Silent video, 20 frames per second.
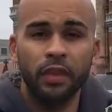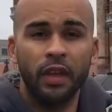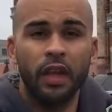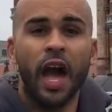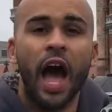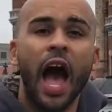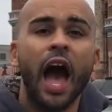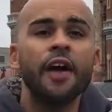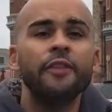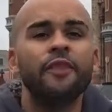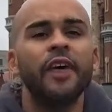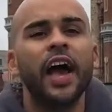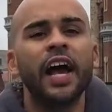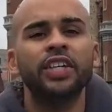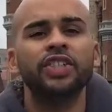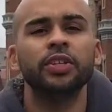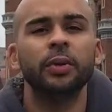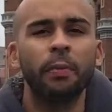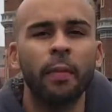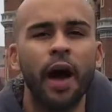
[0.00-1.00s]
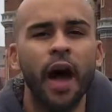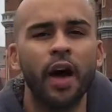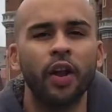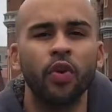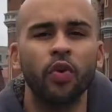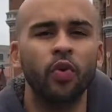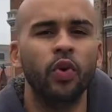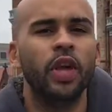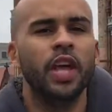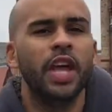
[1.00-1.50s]
high fashion
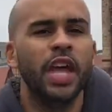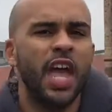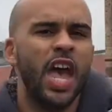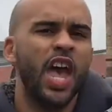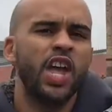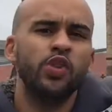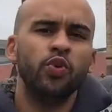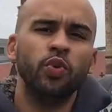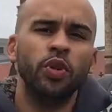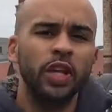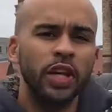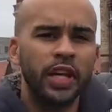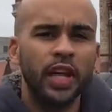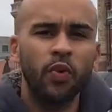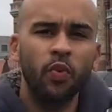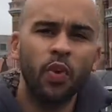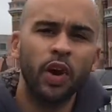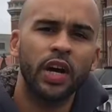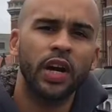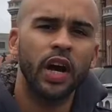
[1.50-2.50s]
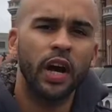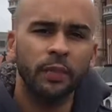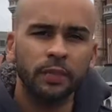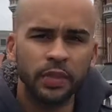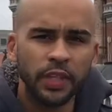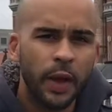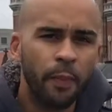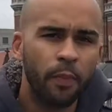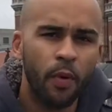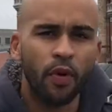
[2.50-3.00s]
model, and you look at what comes
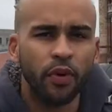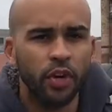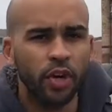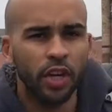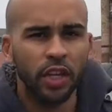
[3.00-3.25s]
up on there.